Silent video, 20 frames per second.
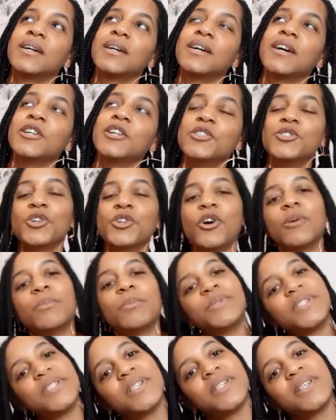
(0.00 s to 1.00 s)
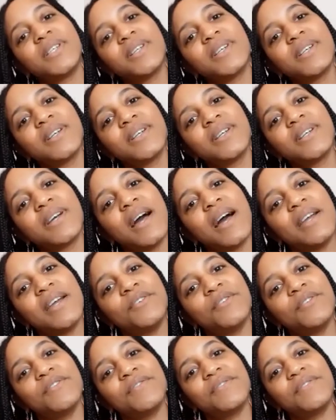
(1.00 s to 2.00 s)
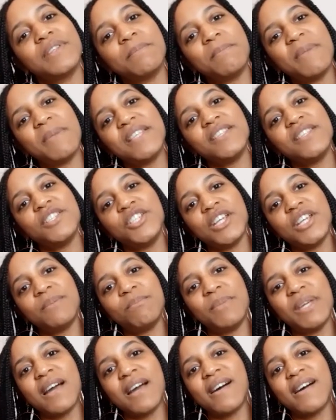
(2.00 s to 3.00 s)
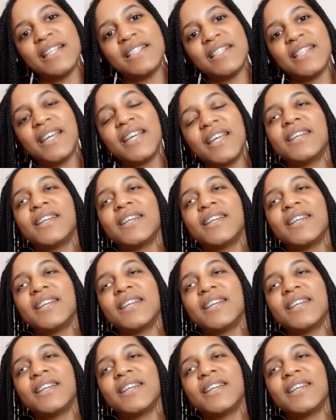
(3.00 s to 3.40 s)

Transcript: adopt kind of the messaging behind it,